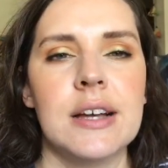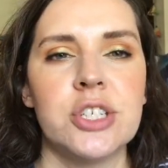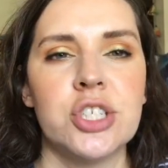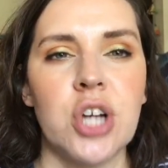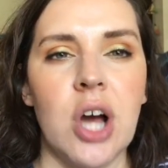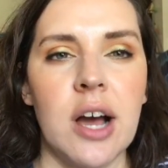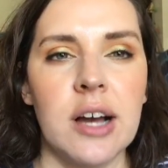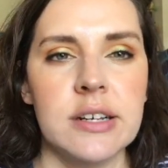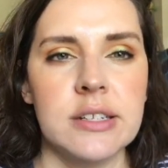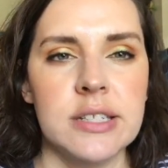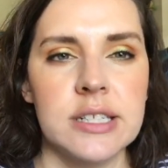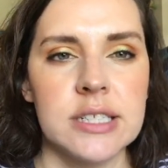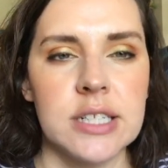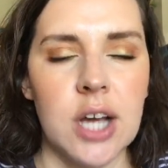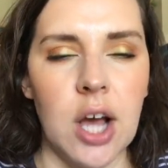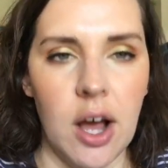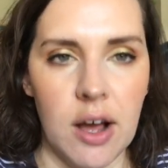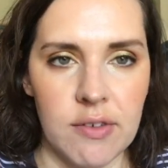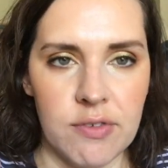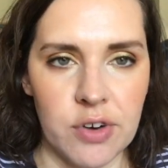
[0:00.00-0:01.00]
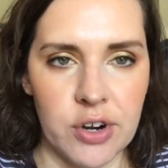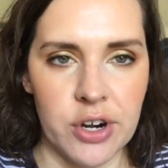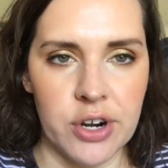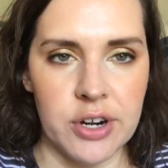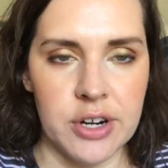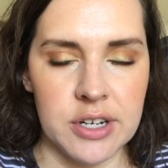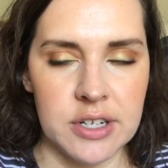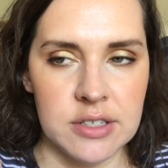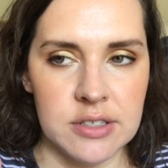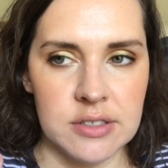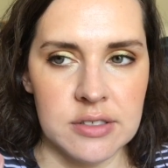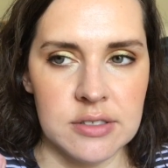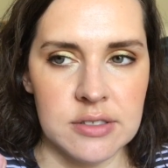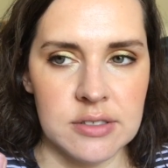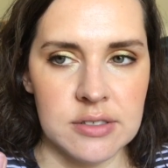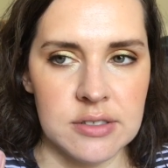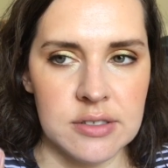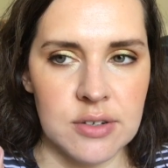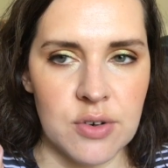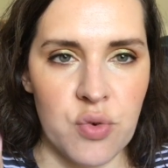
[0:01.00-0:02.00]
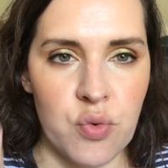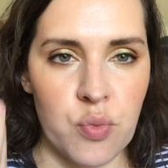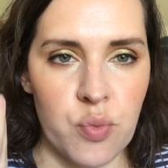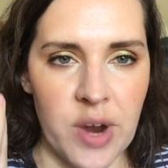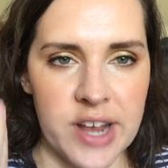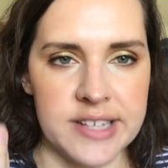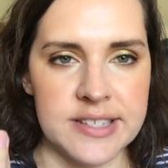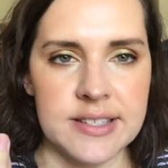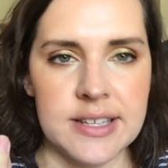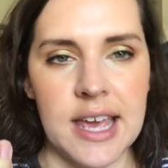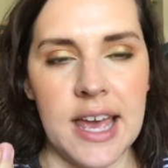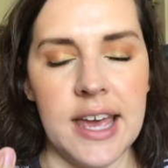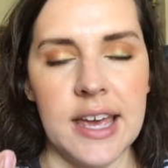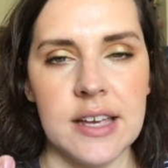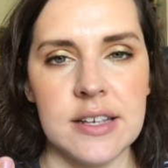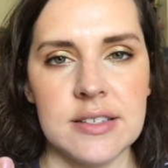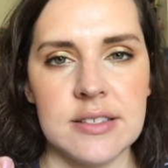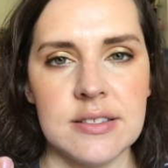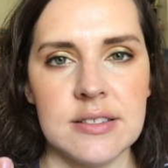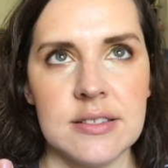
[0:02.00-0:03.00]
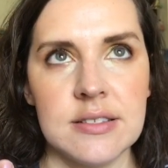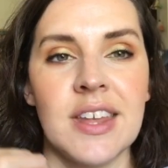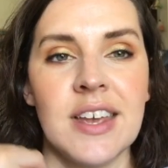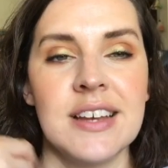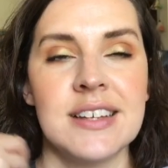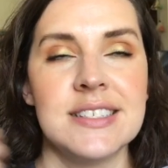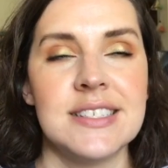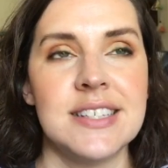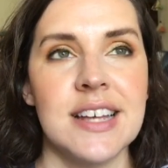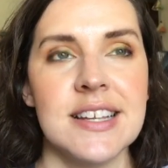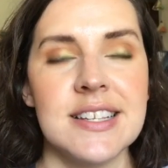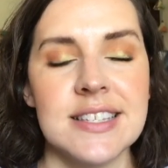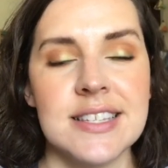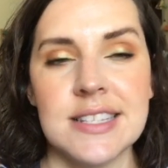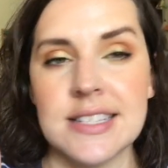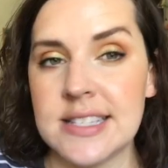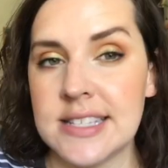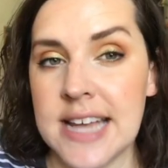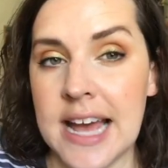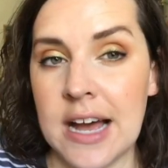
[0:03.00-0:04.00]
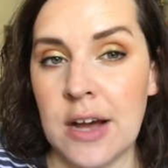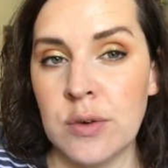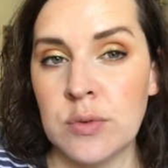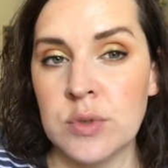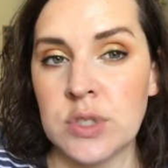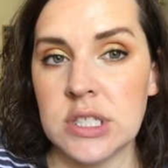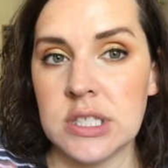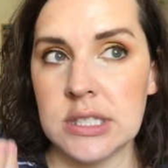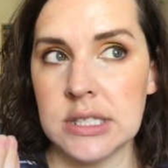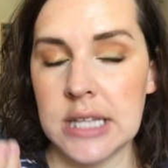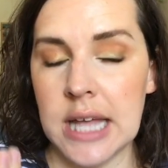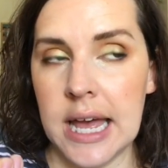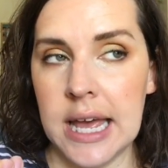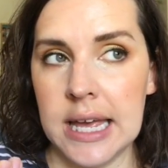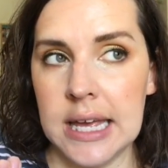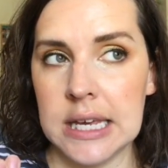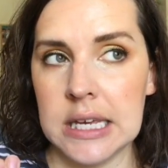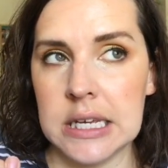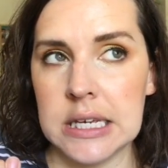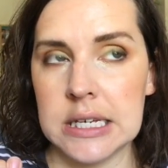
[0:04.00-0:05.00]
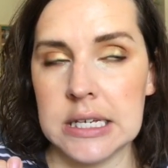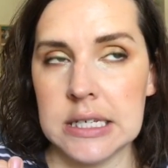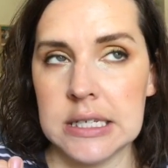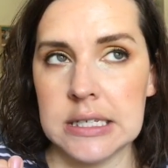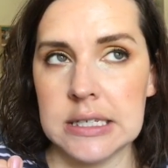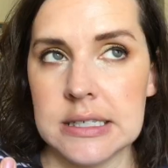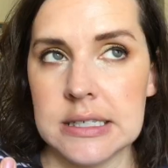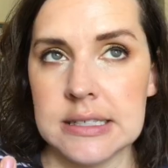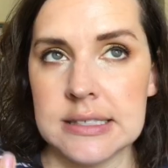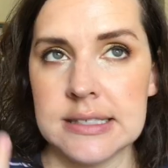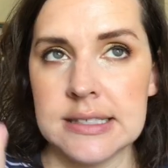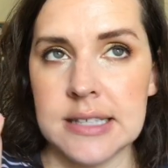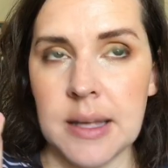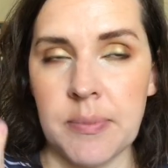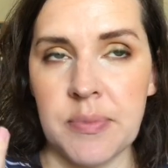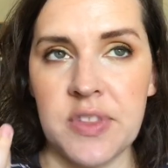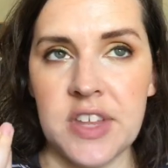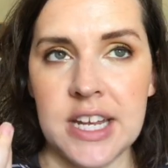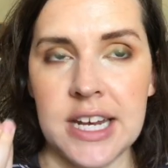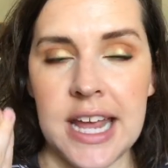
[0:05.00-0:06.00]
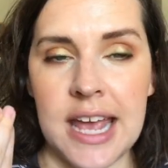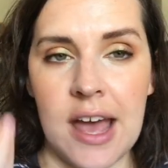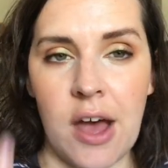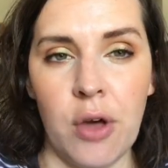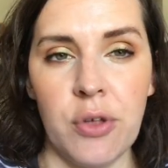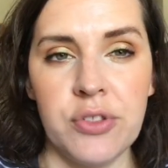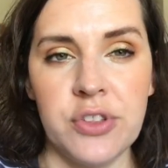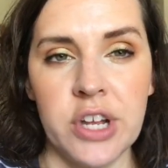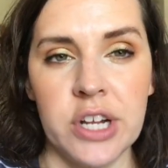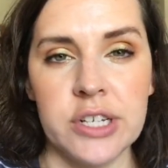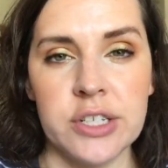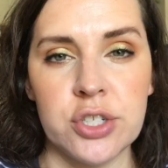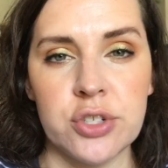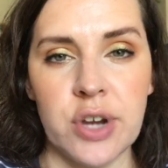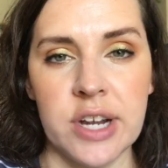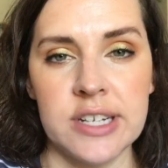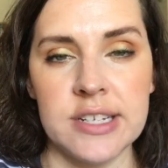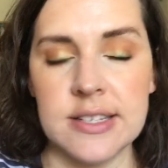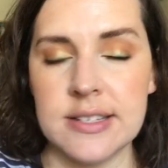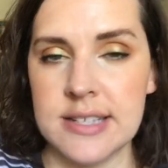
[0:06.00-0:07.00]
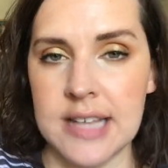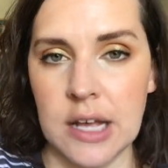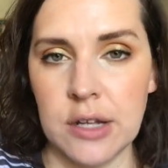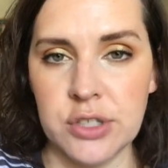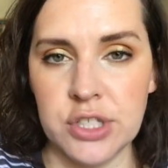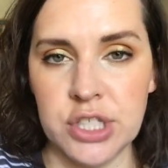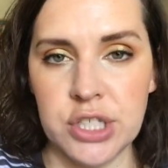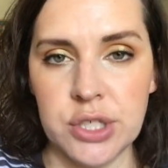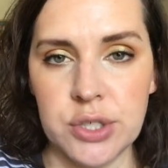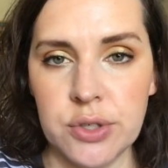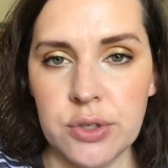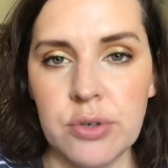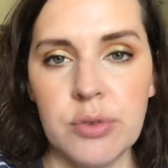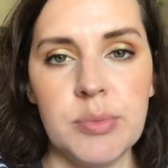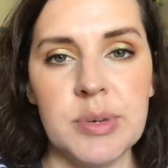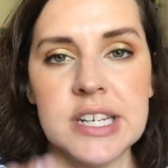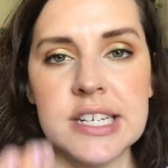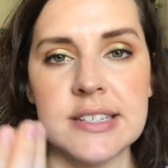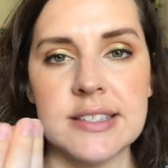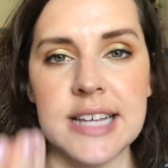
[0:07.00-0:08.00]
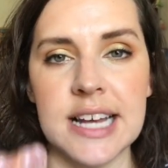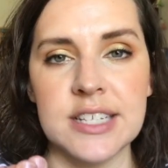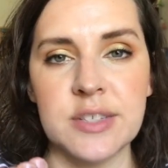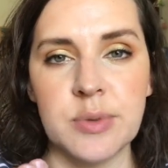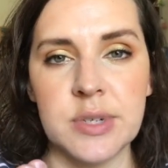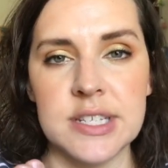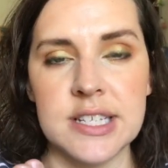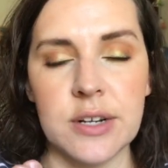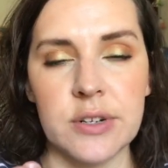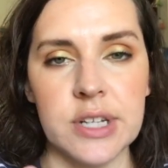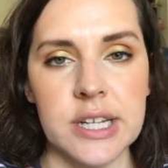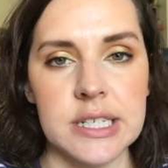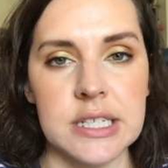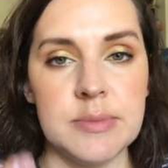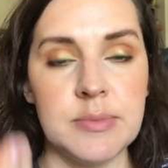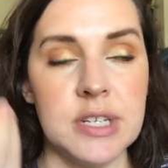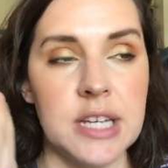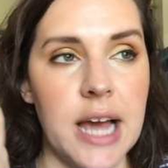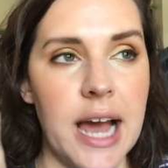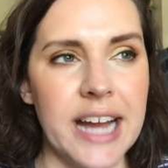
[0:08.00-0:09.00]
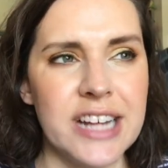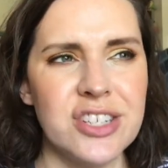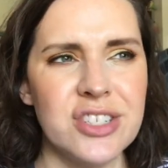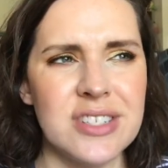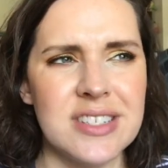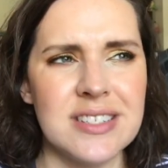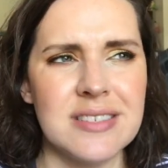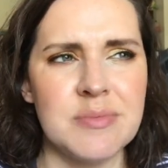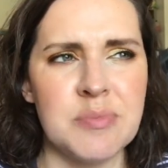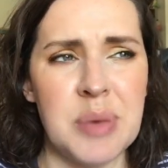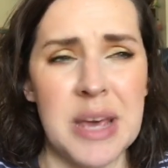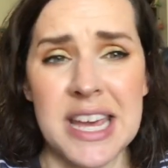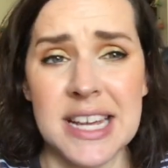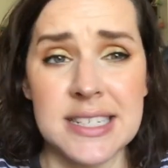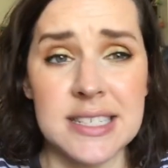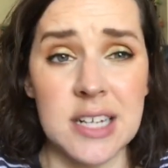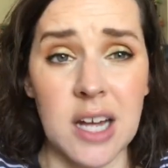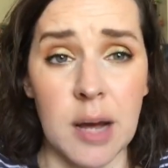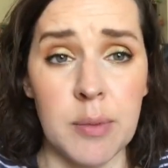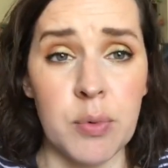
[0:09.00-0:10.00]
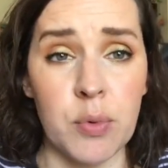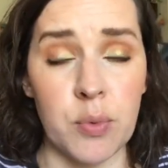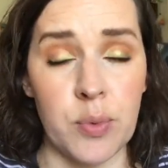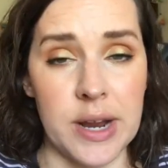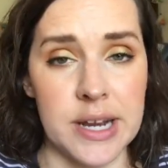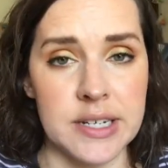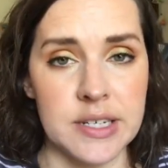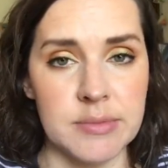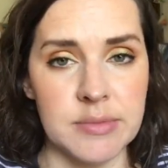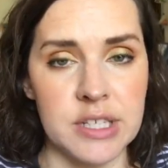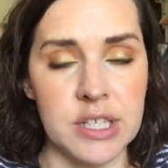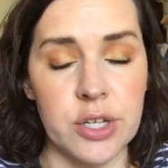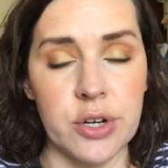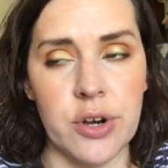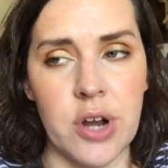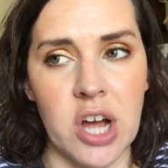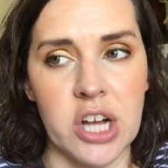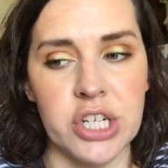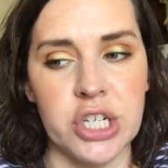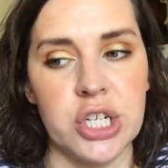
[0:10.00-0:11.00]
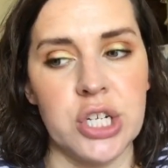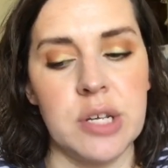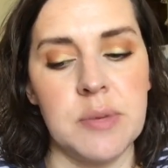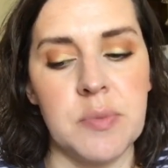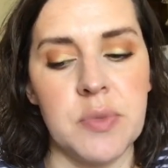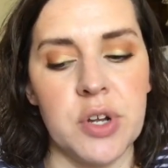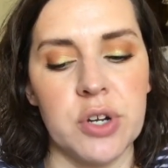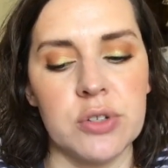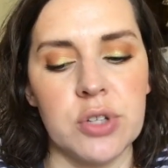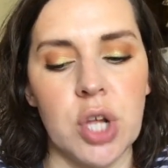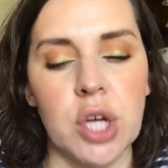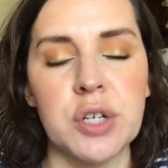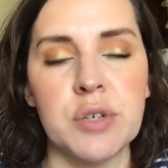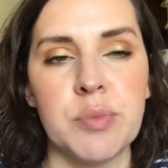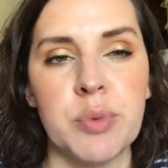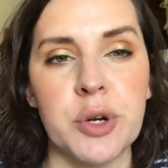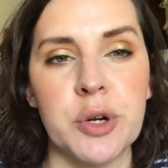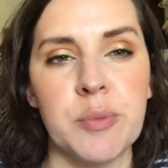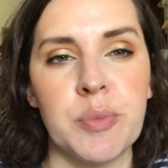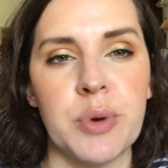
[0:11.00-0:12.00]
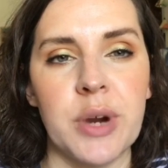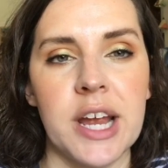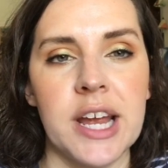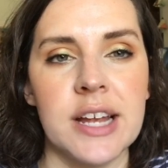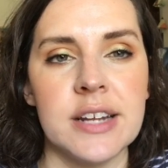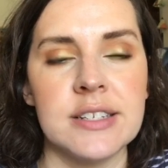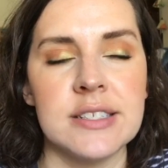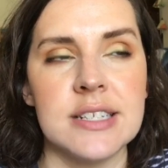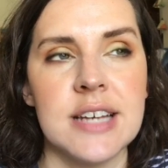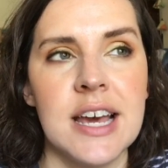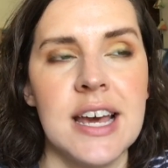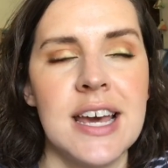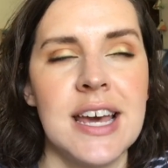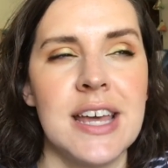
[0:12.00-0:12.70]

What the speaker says: Chocolate covered rice cakes. Does this sound like something a health nut is trying to sell to you? Because that's what it sounded like to me. I just picked it up randomly. They're not cheap. They're Lundberg brand.